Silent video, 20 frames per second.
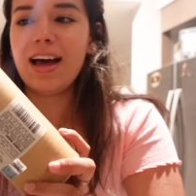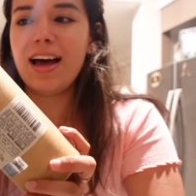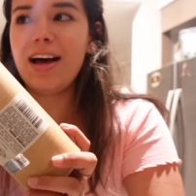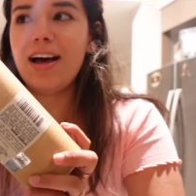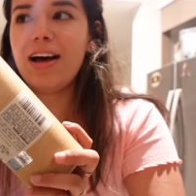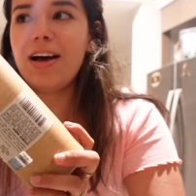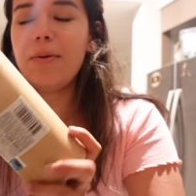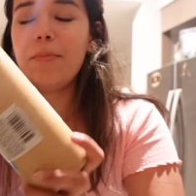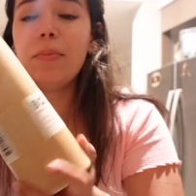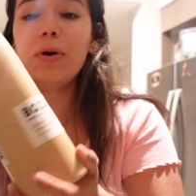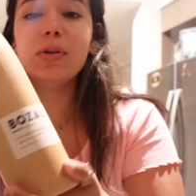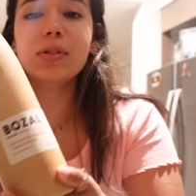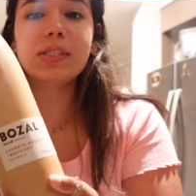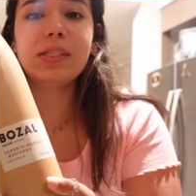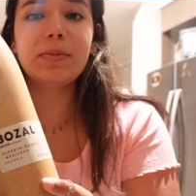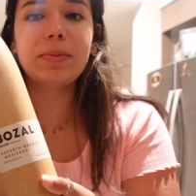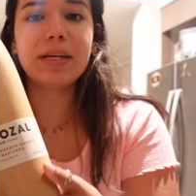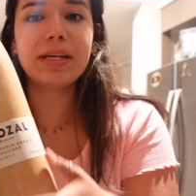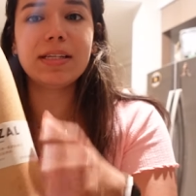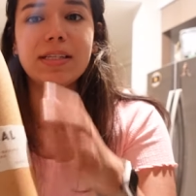um,
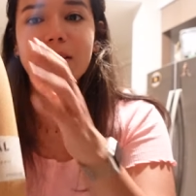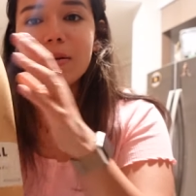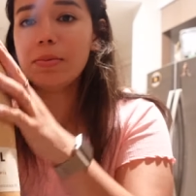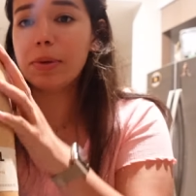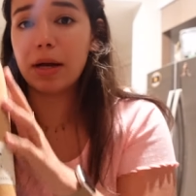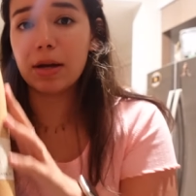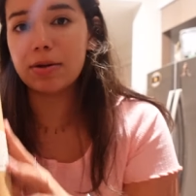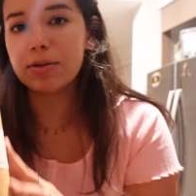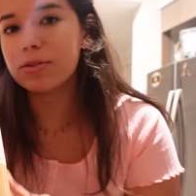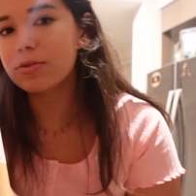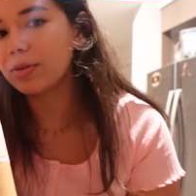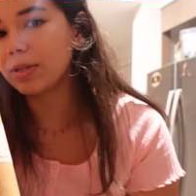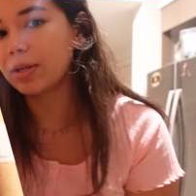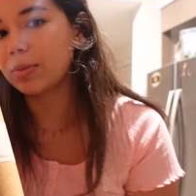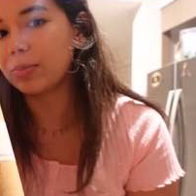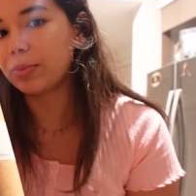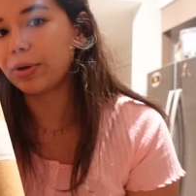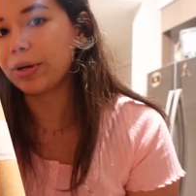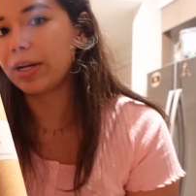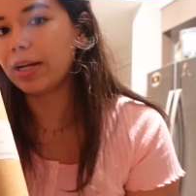mostly because the bottle is really
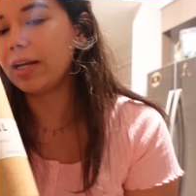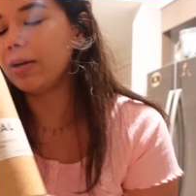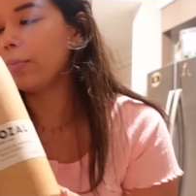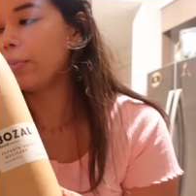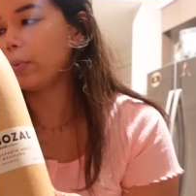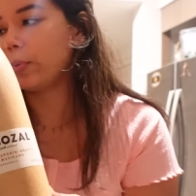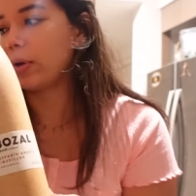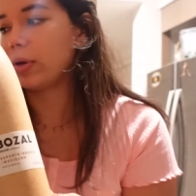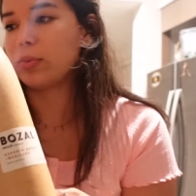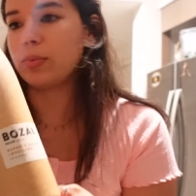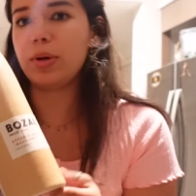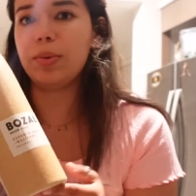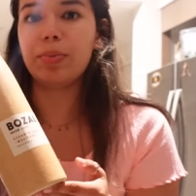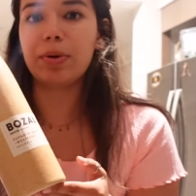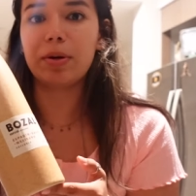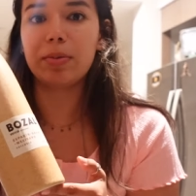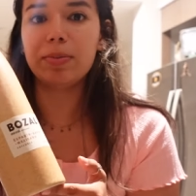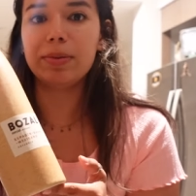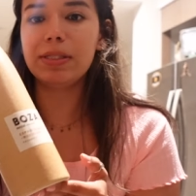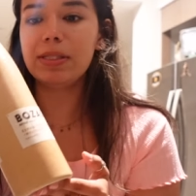pretty and we wanna
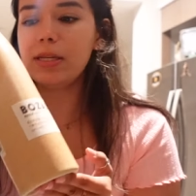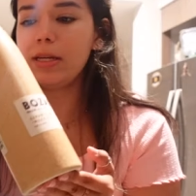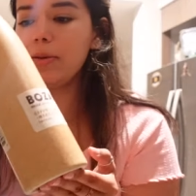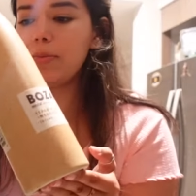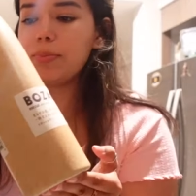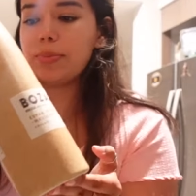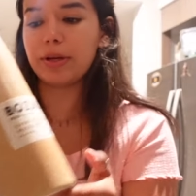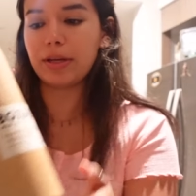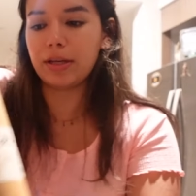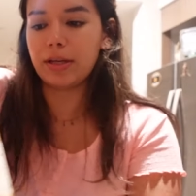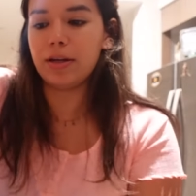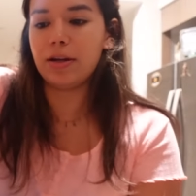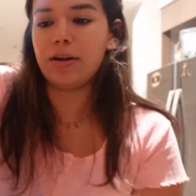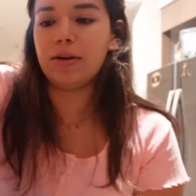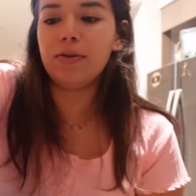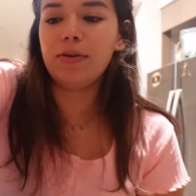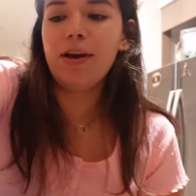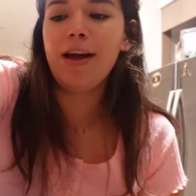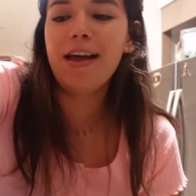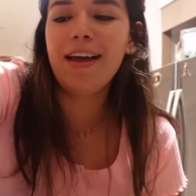repurpose it, but you
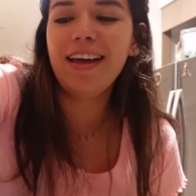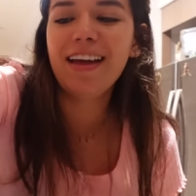know,